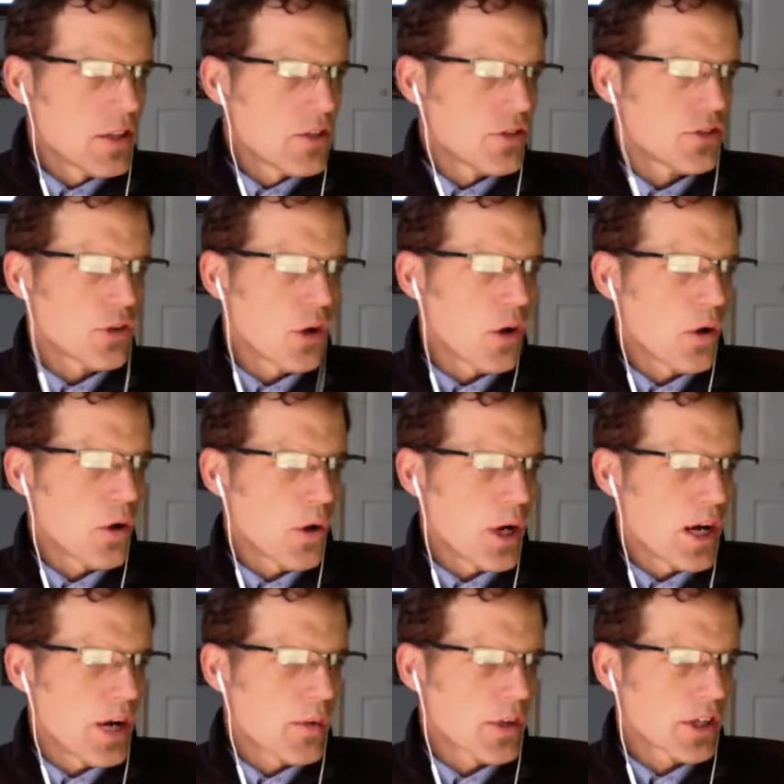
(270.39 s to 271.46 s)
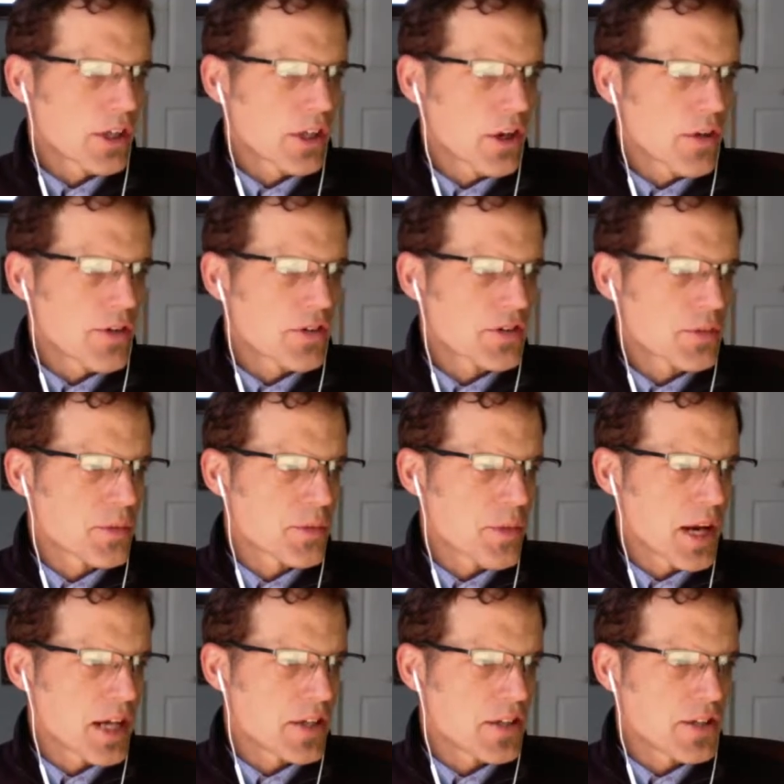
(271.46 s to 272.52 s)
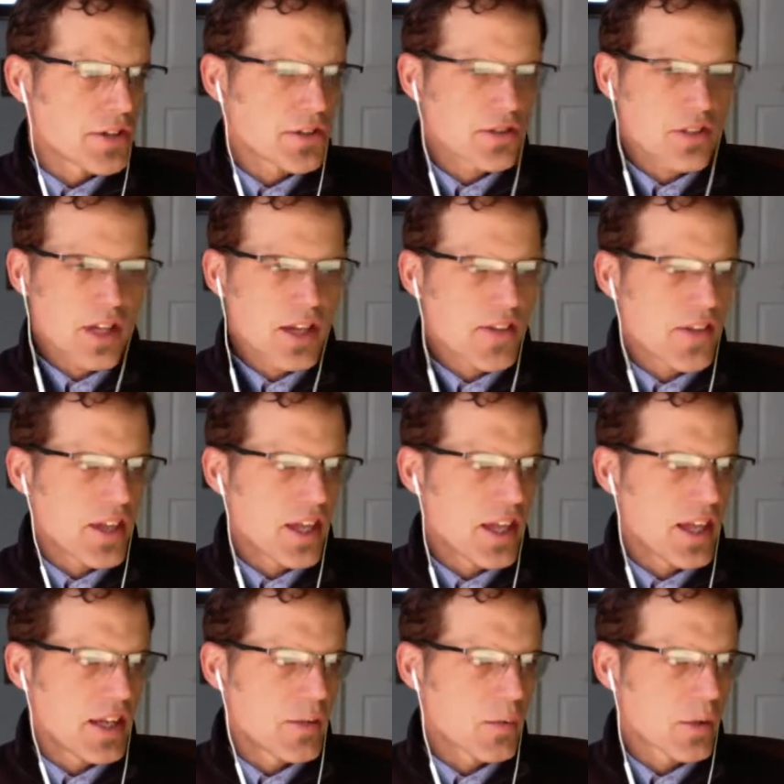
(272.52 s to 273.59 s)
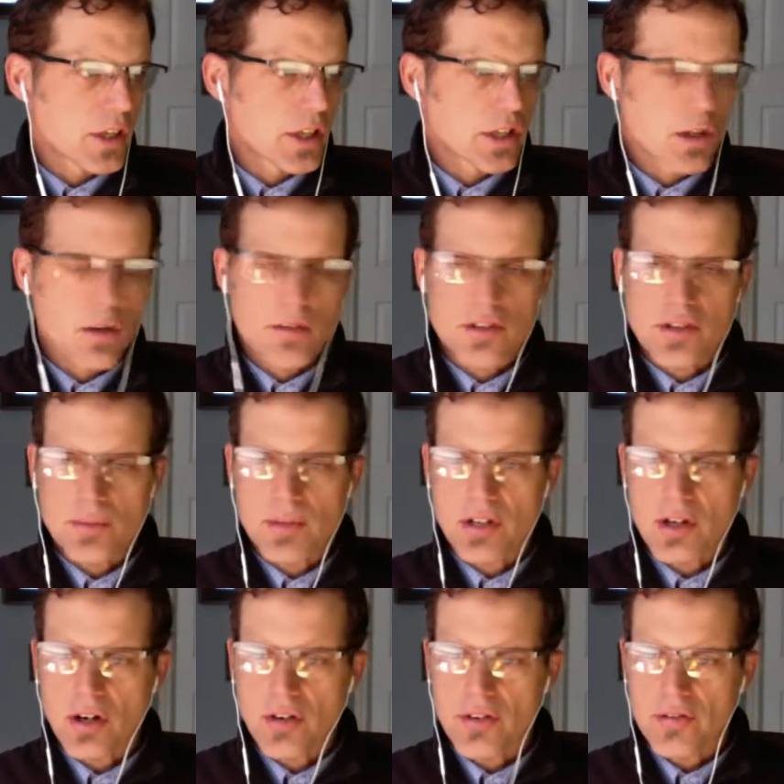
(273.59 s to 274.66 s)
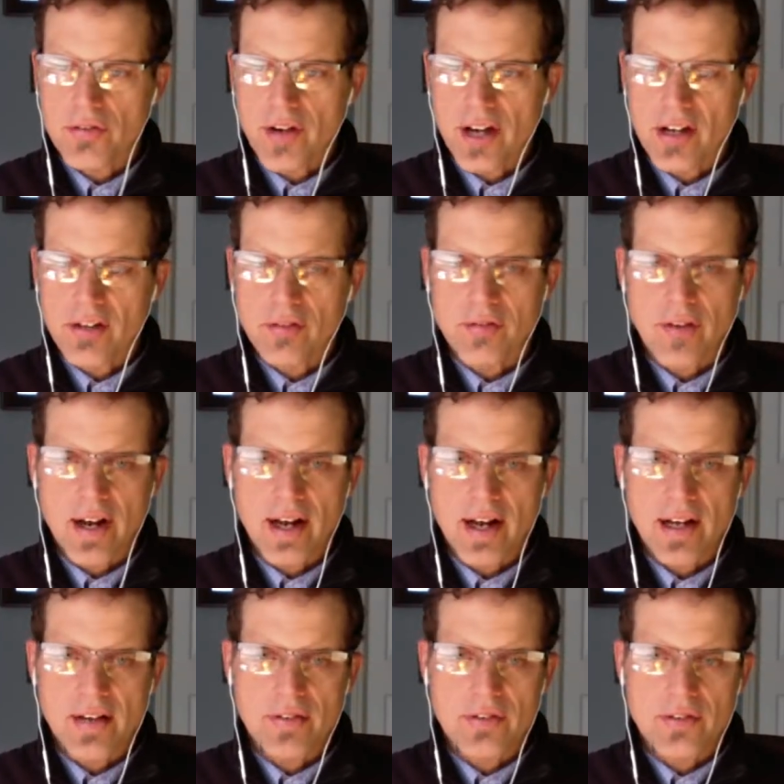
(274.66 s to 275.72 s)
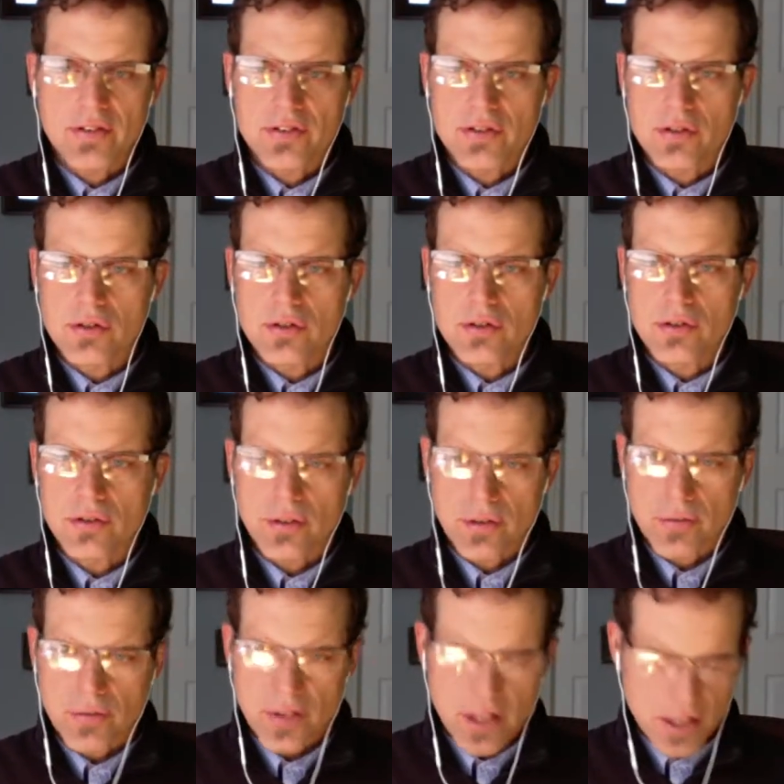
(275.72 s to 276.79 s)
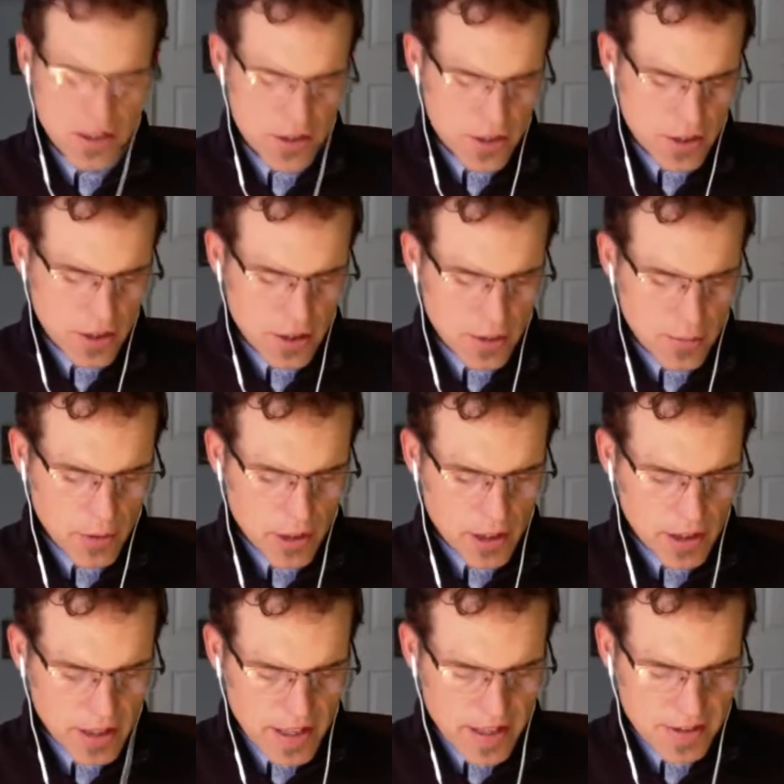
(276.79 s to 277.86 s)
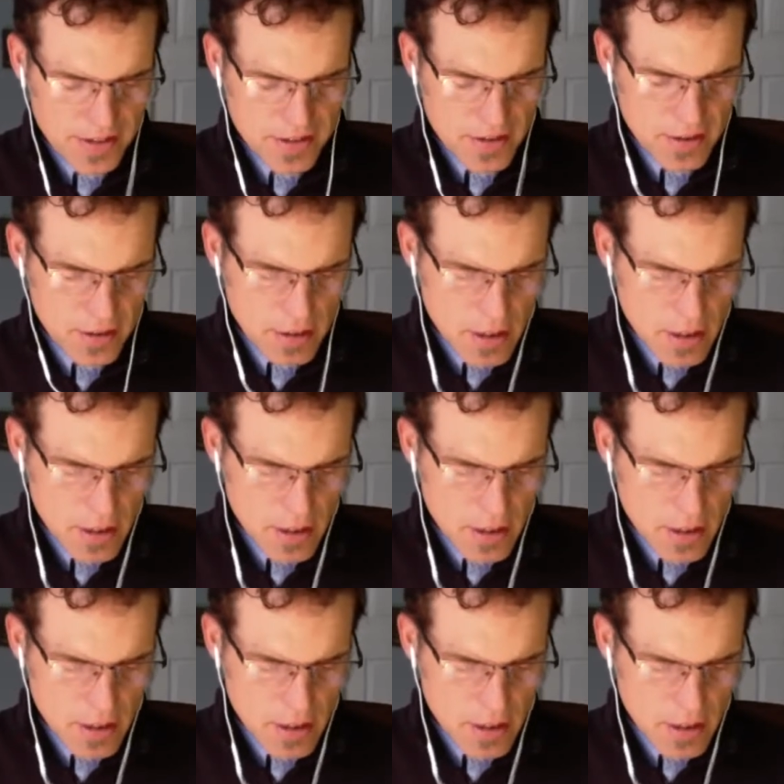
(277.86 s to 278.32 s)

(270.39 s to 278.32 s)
So we're going to go over some reminders, and then we're going to go over something called the final 5 to the finish. Good morning, Lex.